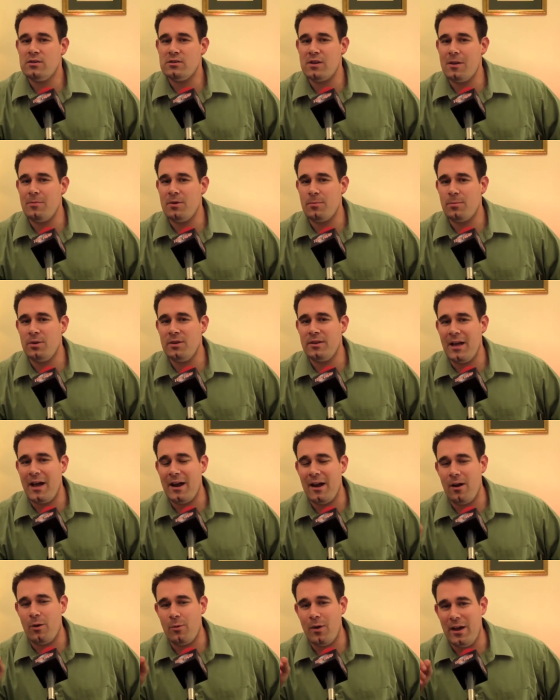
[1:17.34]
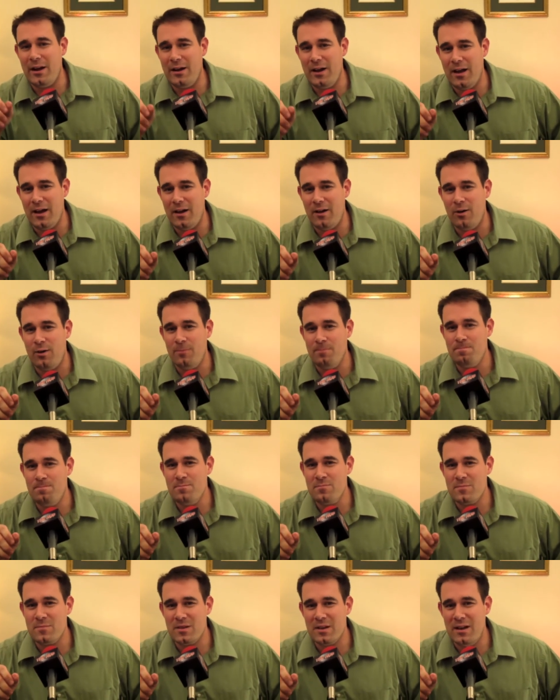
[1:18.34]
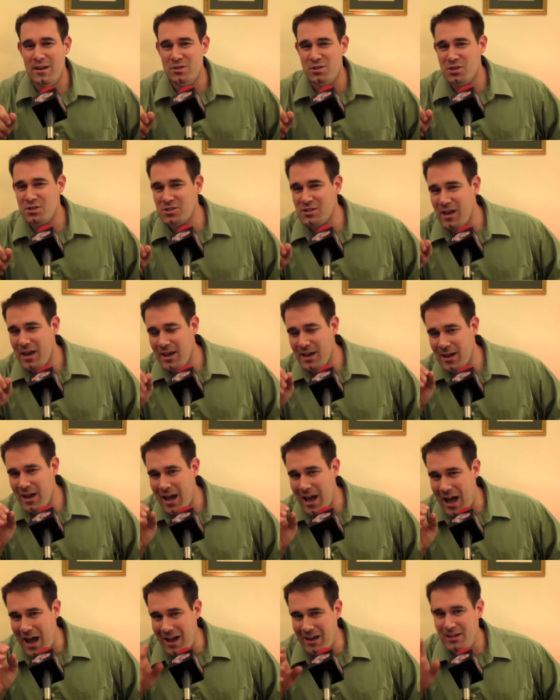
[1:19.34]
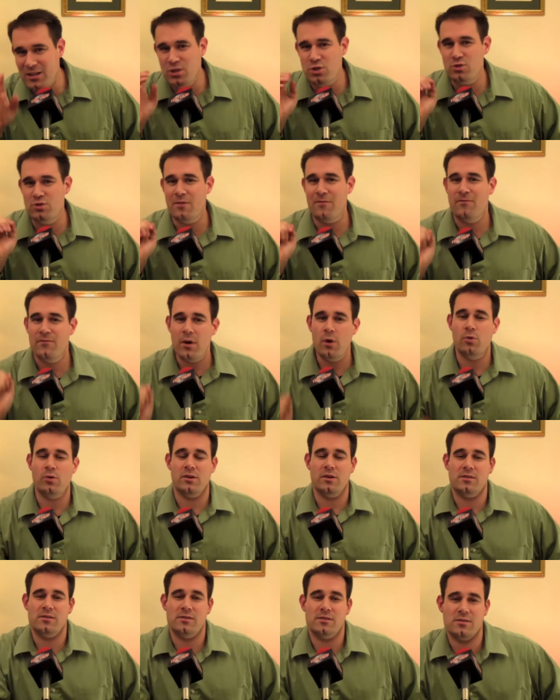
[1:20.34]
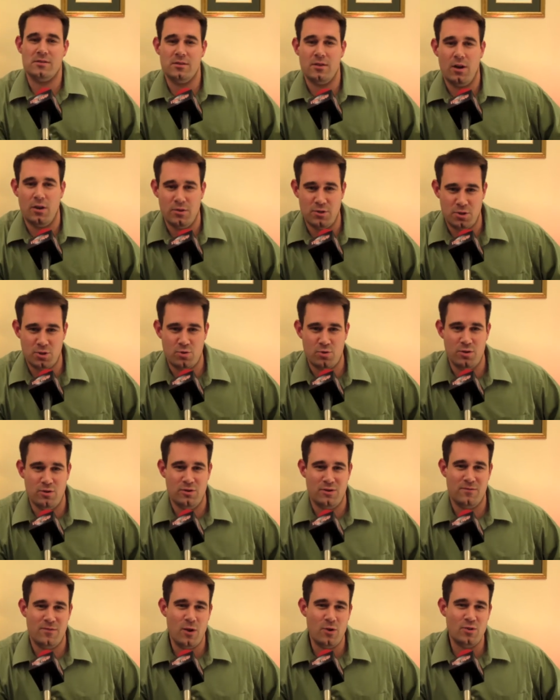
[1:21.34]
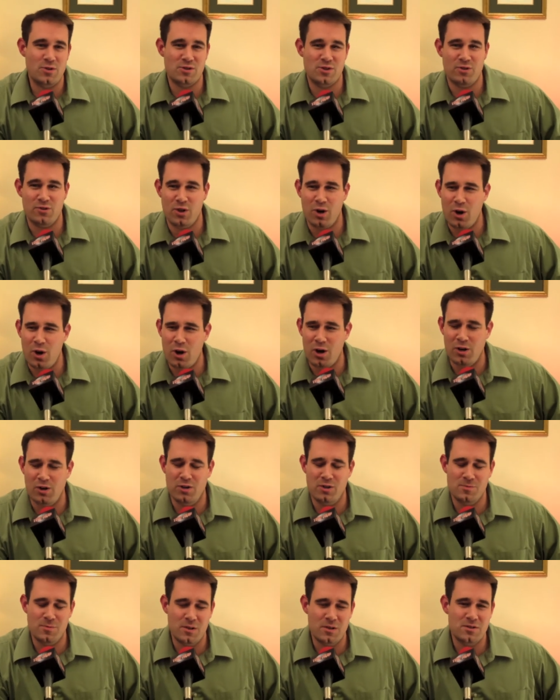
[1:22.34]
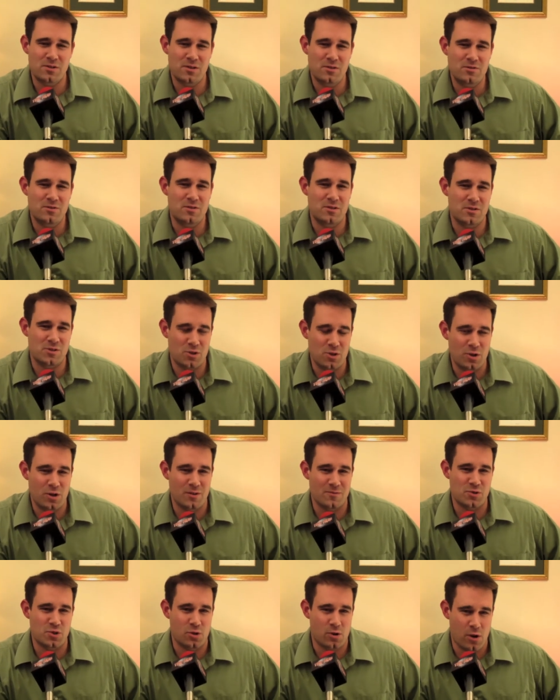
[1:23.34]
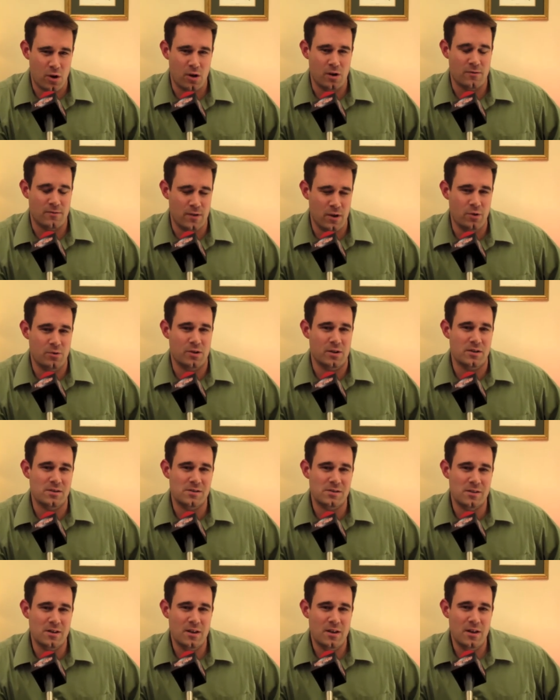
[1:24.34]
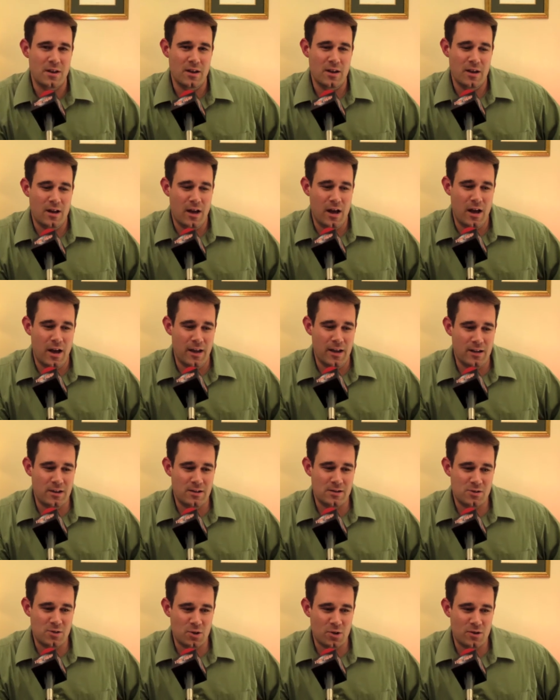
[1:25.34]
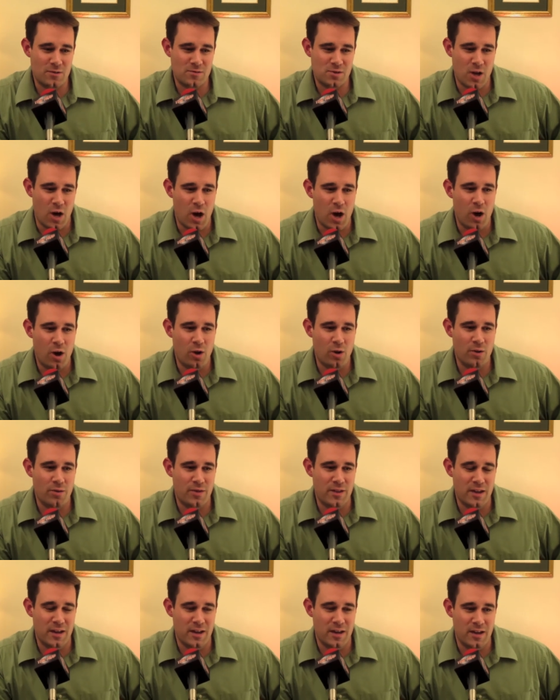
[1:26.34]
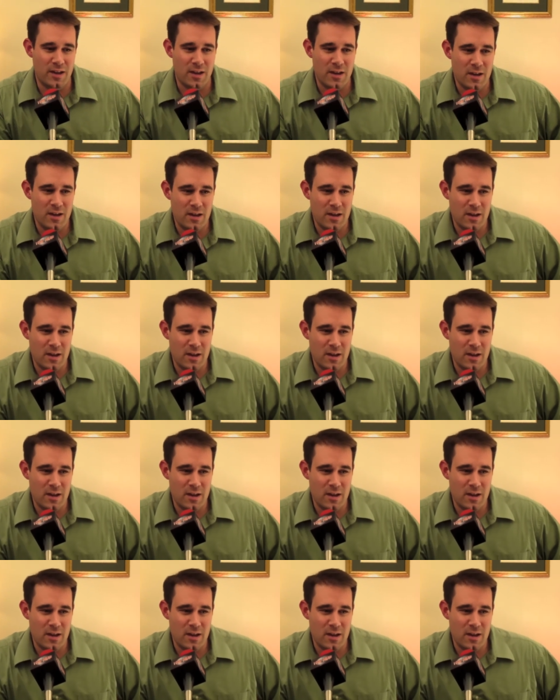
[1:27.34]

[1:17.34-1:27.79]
so I'm going to put that out right now and just say, I need you to focus on the truth. Focus on the hard news because news deserves your hard focus. Uh, it deserves all the